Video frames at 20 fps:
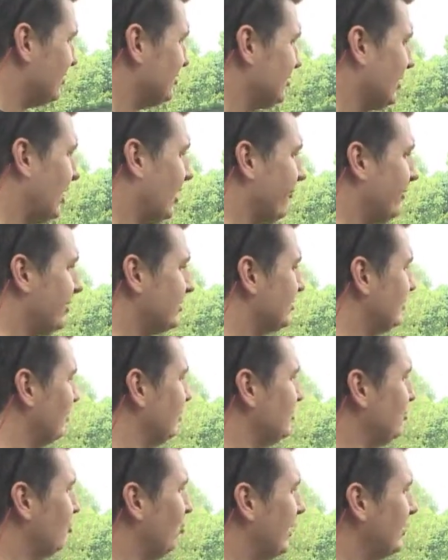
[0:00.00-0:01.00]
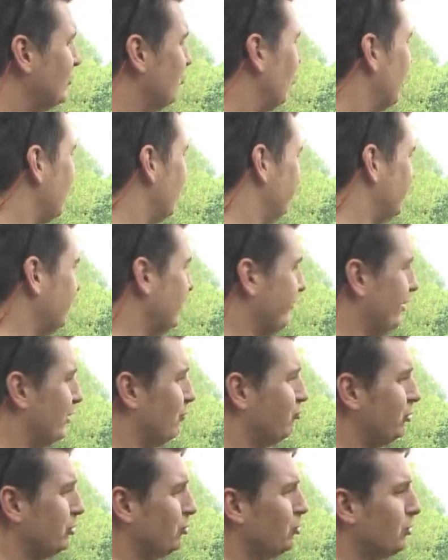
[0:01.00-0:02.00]
So it's, it's always worth to give it a
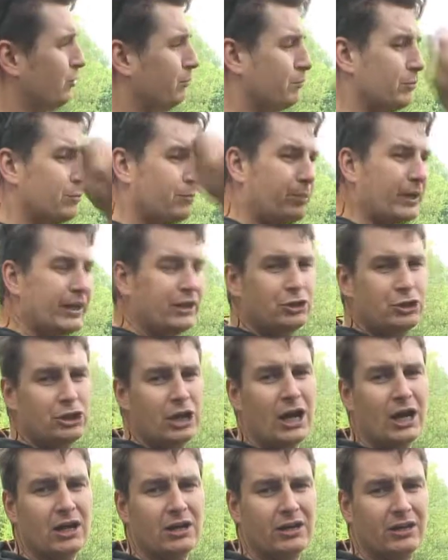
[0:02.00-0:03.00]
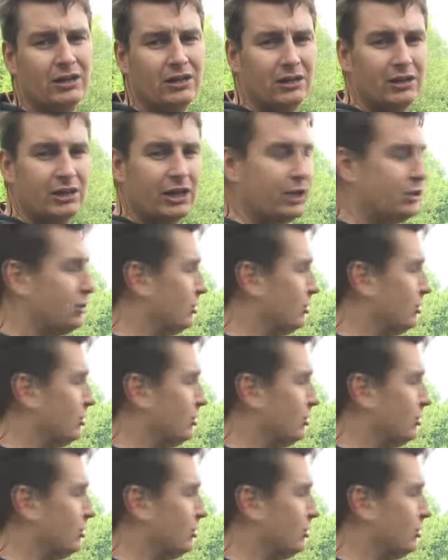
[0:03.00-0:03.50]
real big chuck and